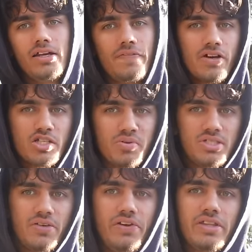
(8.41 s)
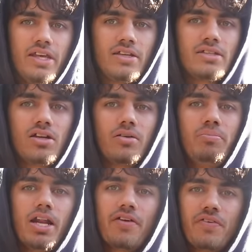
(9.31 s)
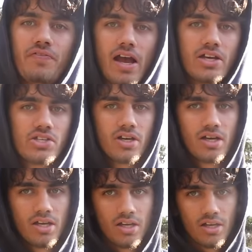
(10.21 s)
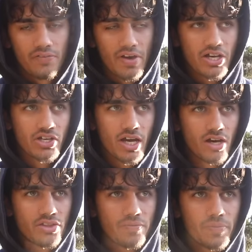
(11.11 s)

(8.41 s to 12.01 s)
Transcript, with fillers: if there are specific things that are better for fascia, fascia health.